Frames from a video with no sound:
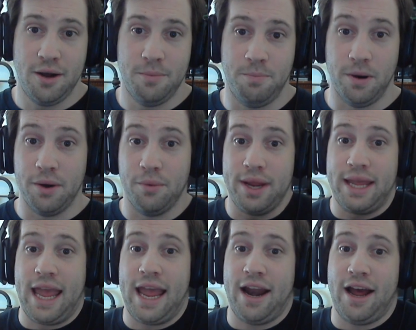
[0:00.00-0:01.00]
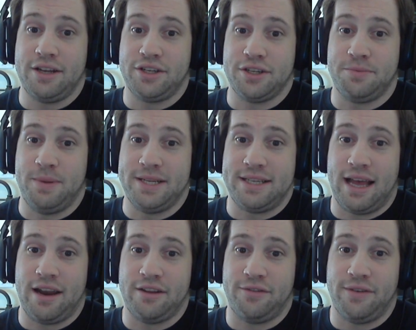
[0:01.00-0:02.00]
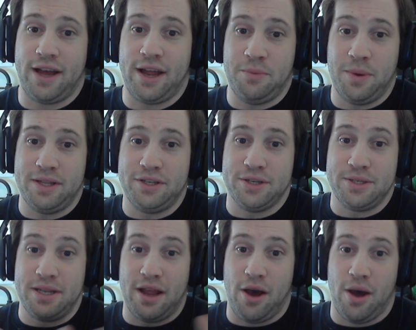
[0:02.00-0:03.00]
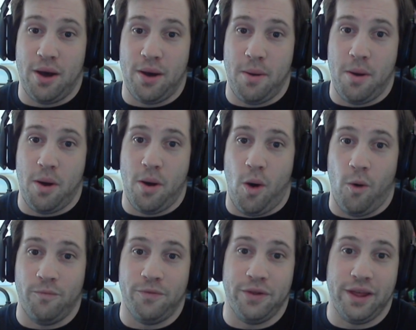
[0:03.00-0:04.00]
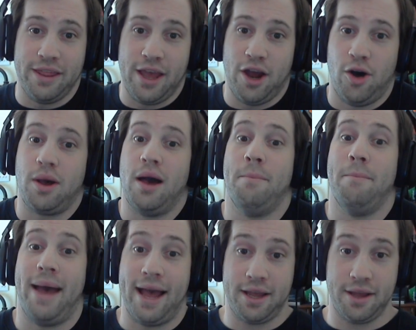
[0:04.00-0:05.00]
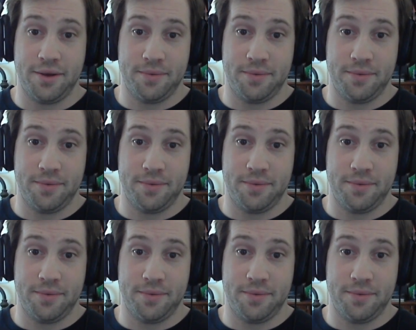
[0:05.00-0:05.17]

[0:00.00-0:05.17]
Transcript: But we cannot just be satisfied with just hopefully they all come back.